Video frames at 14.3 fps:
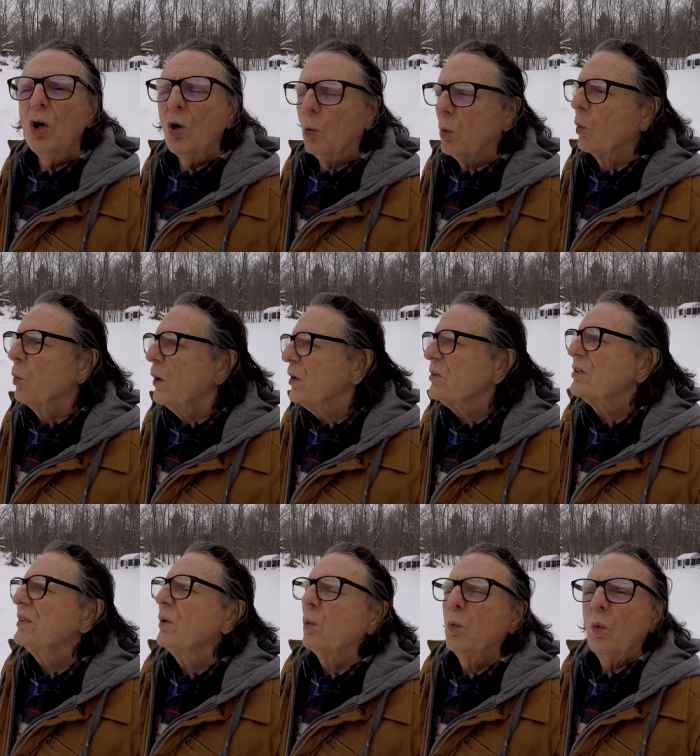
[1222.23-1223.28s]
Where's
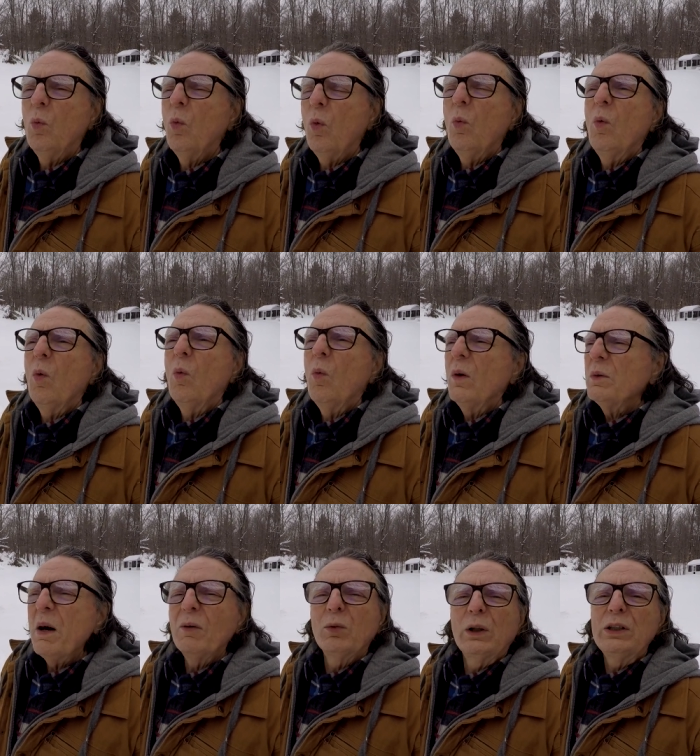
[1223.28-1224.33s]
the, what am
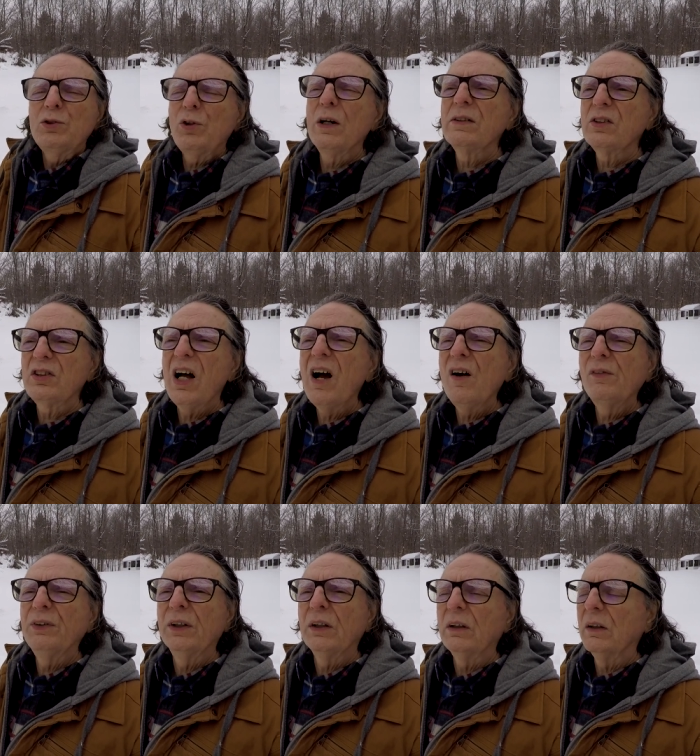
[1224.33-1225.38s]
I really trying to solve here?